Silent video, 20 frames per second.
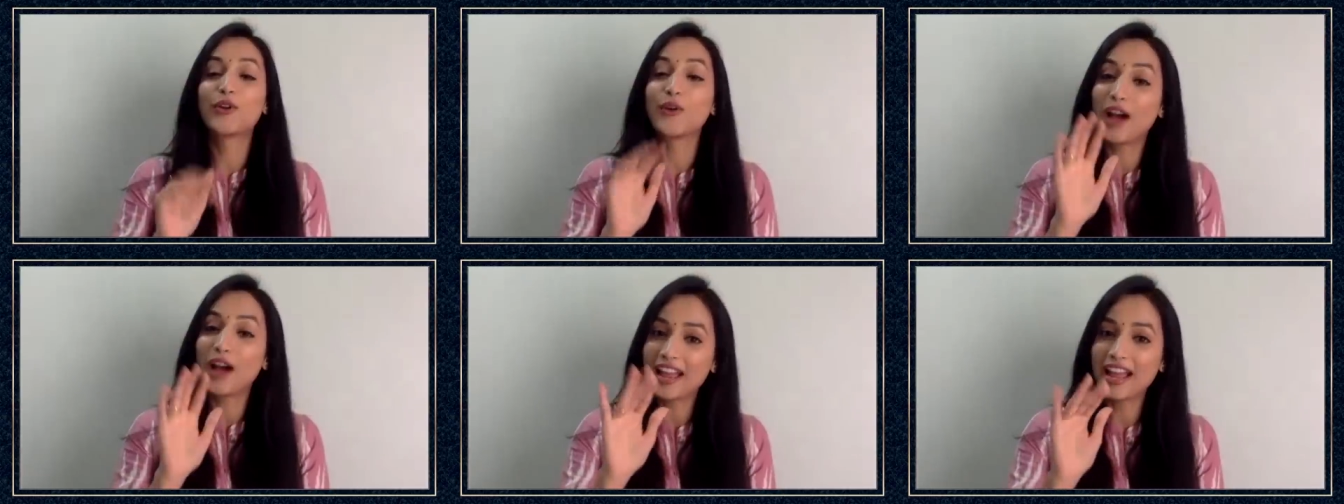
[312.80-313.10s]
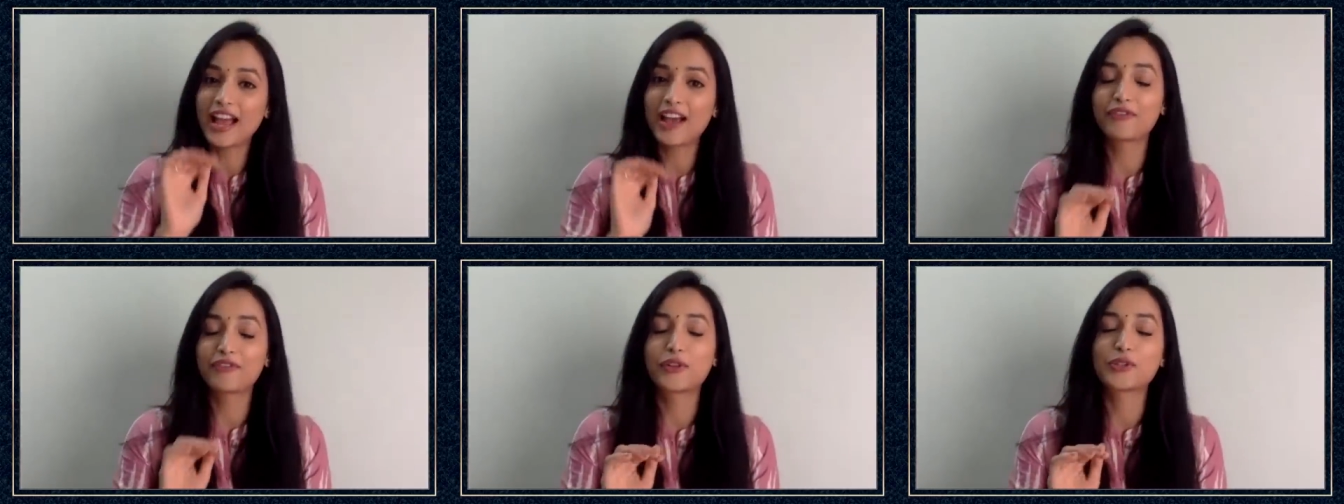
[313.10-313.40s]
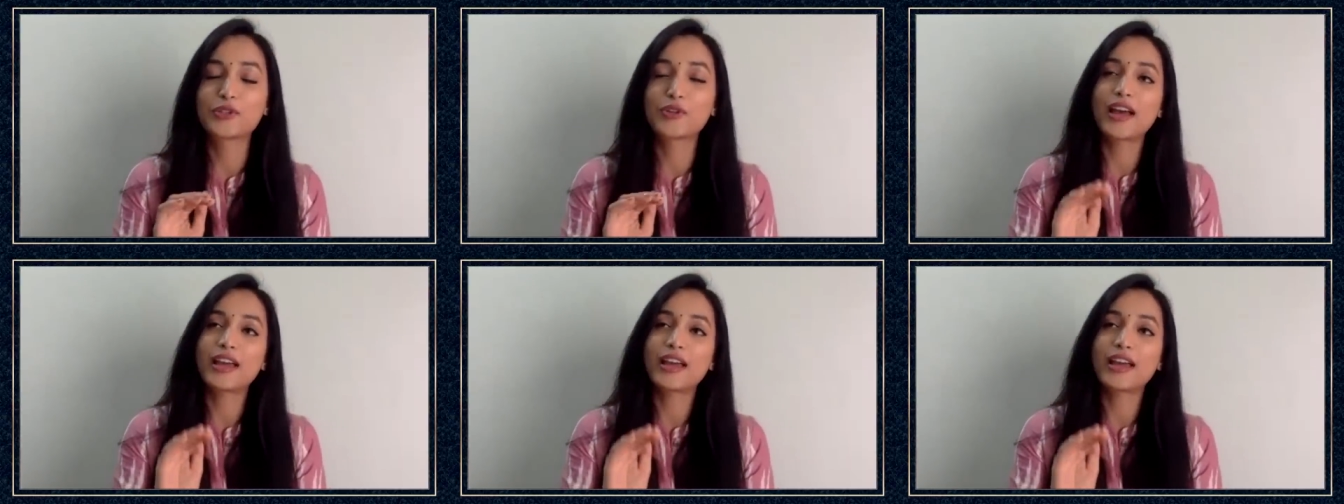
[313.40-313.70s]
No, no, I have to.
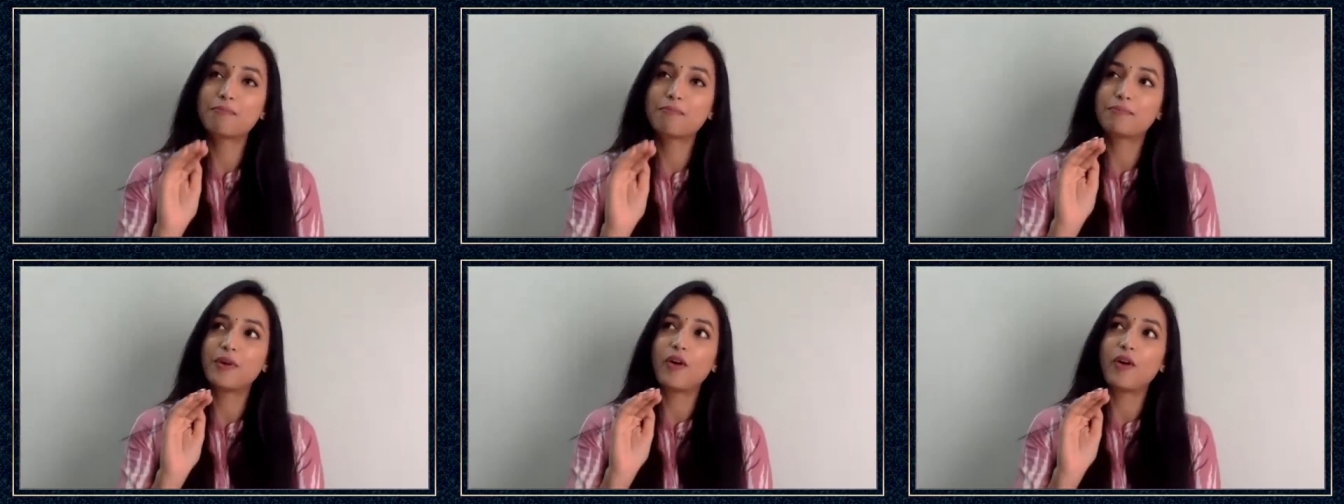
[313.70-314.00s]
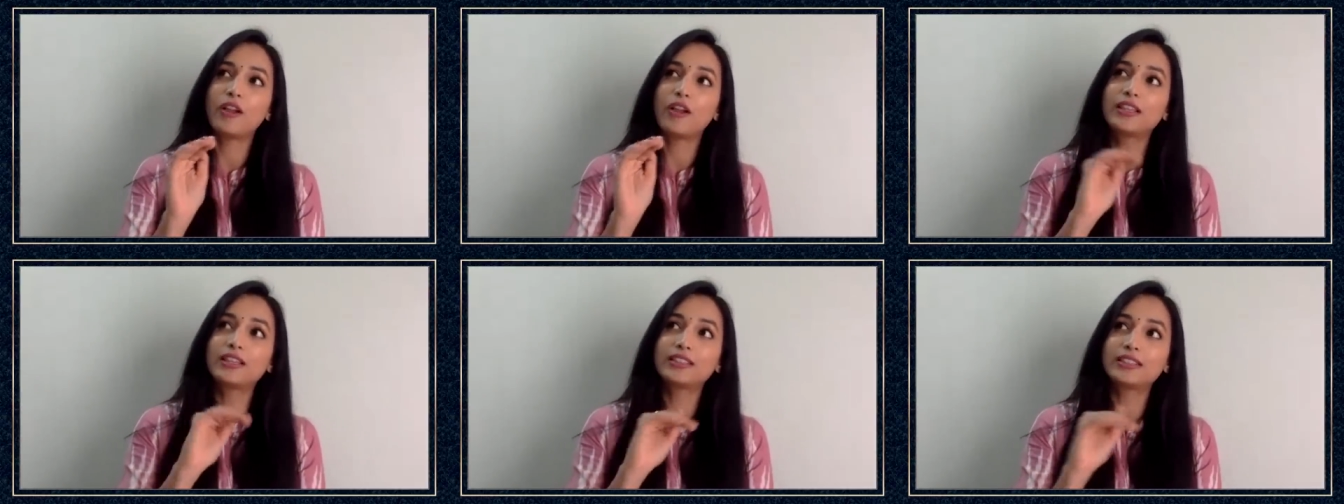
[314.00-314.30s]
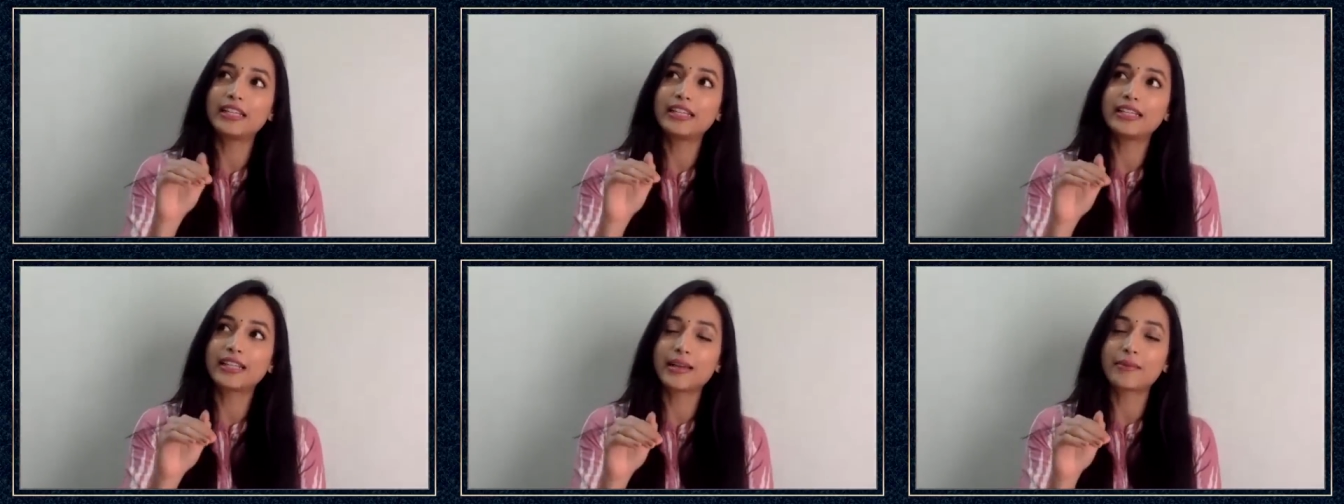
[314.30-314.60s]
So I all the
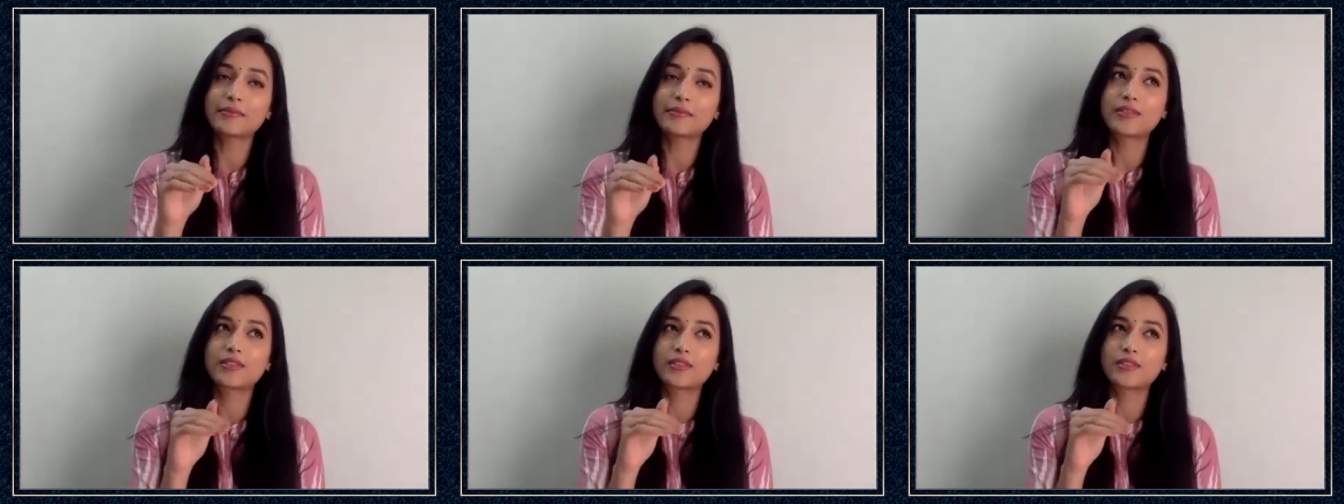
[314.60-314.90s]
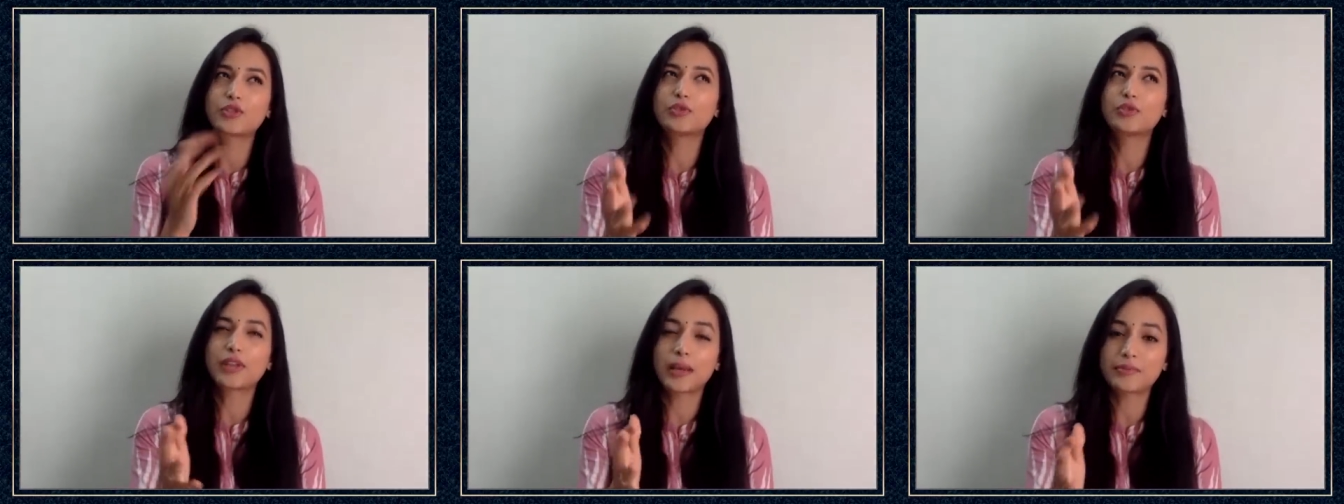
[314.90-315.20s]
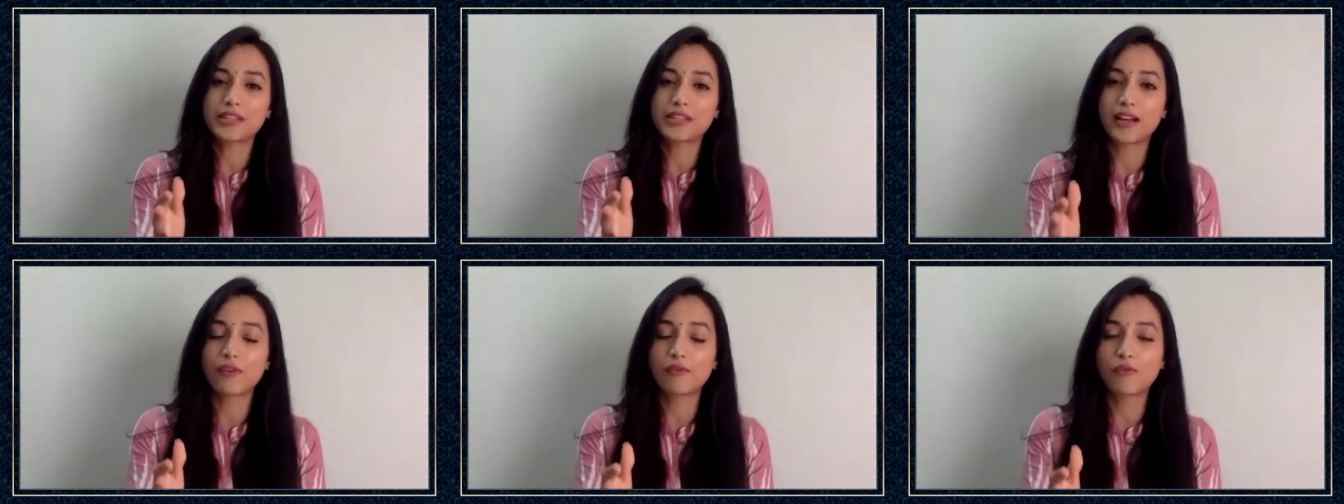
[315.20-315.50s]
three times, two times
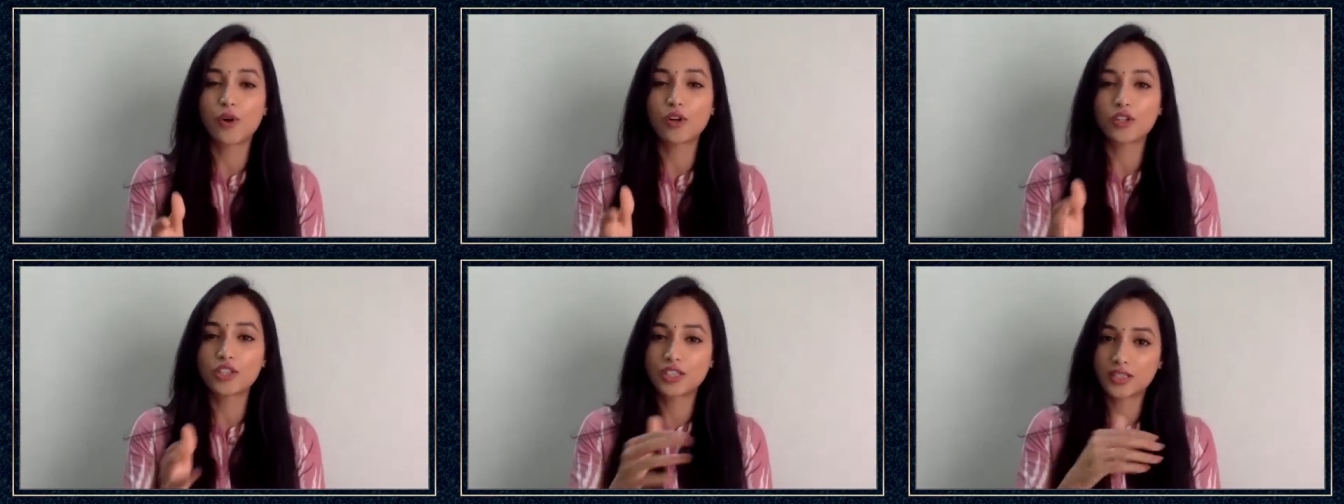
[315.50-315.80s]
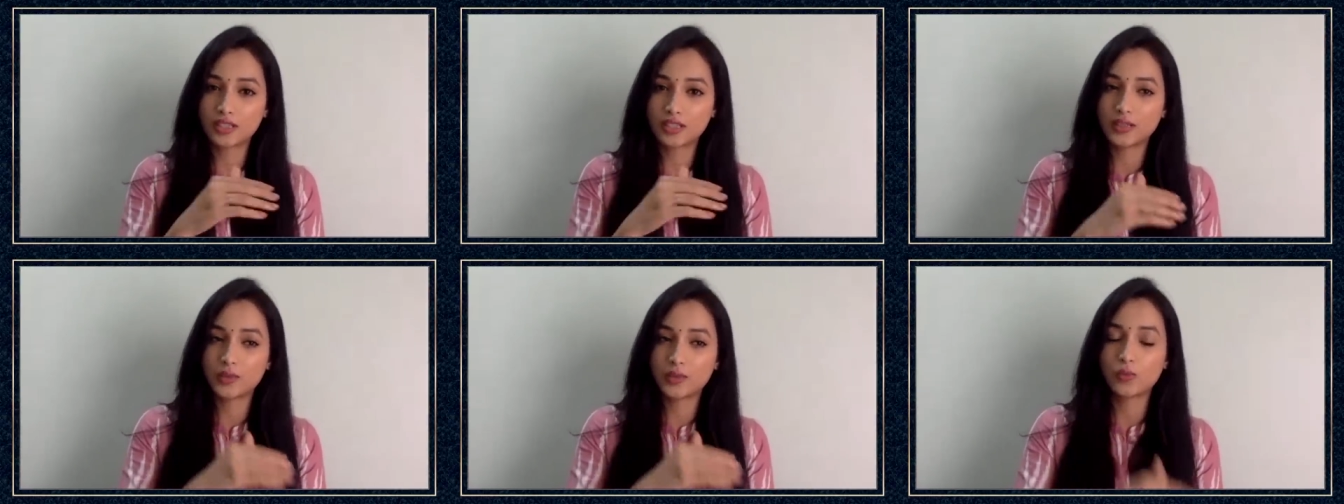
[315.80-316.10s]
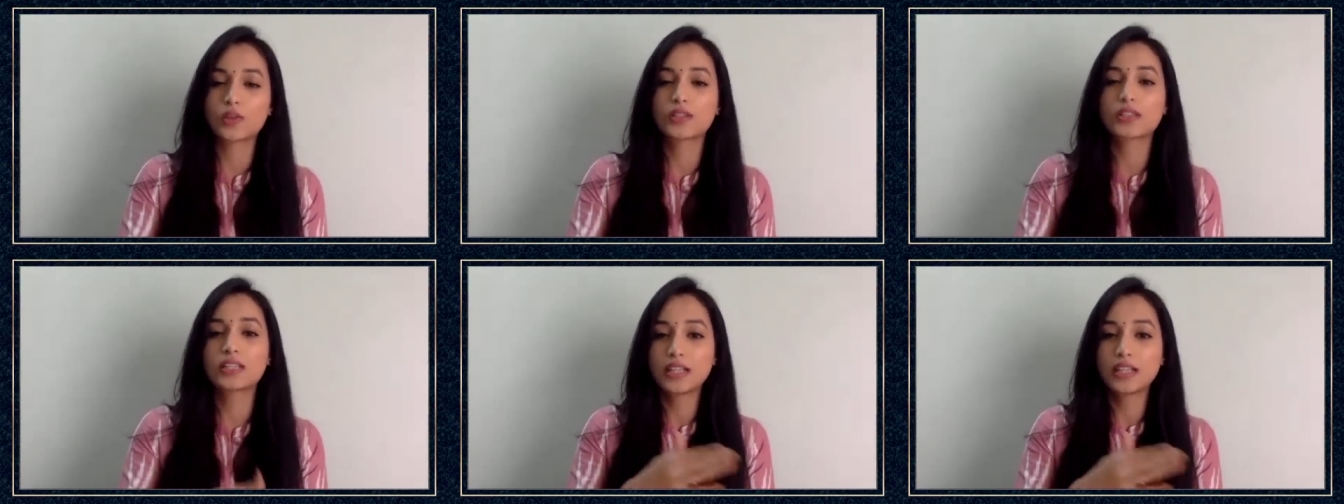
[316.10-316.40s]
that I've watched
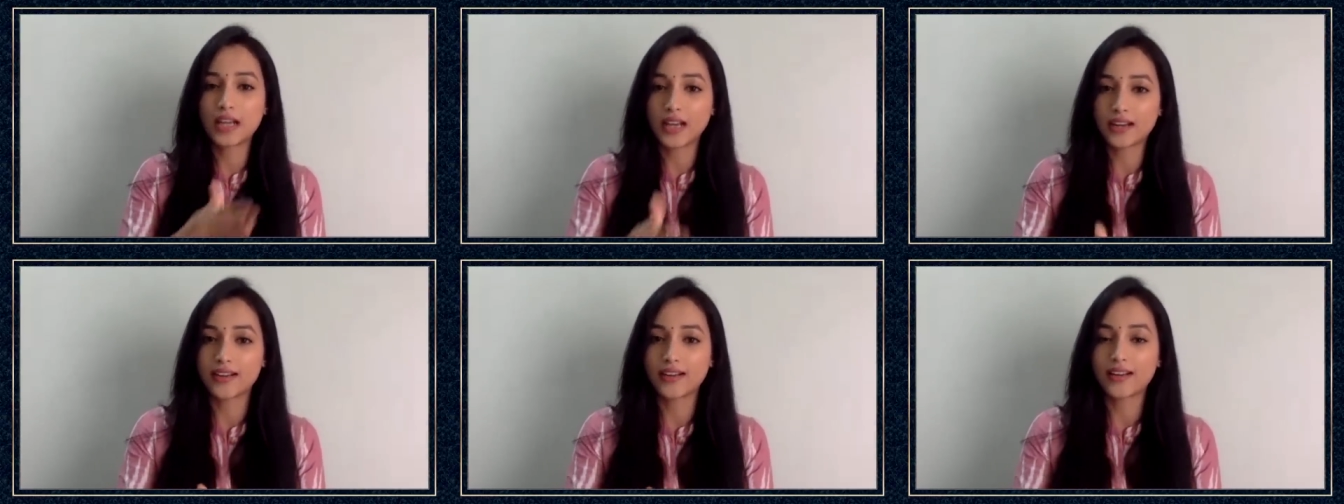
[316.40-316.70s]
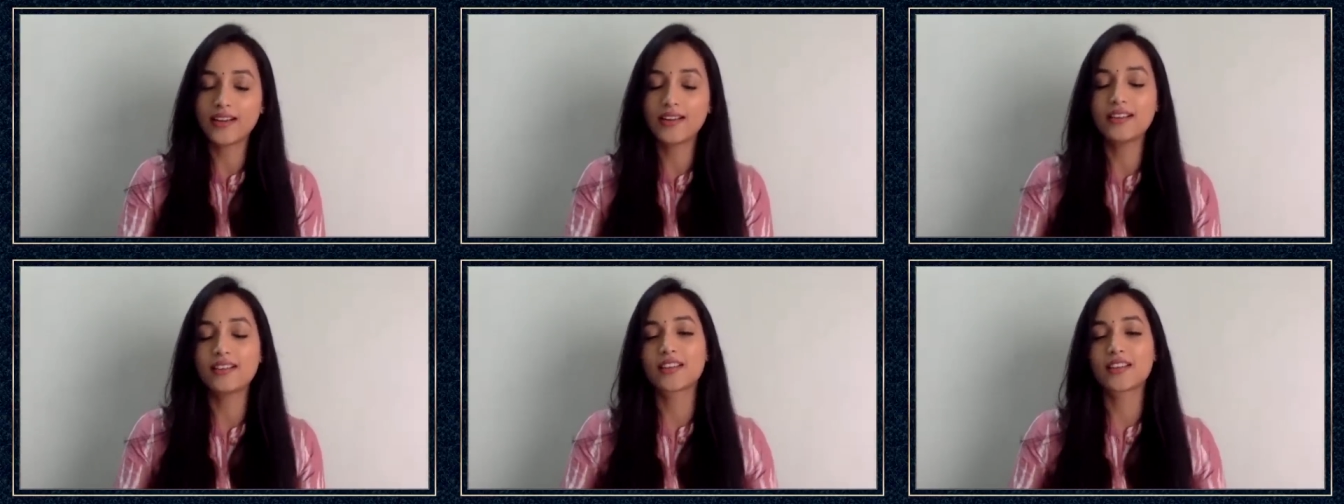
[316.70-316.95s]
was in Kannada.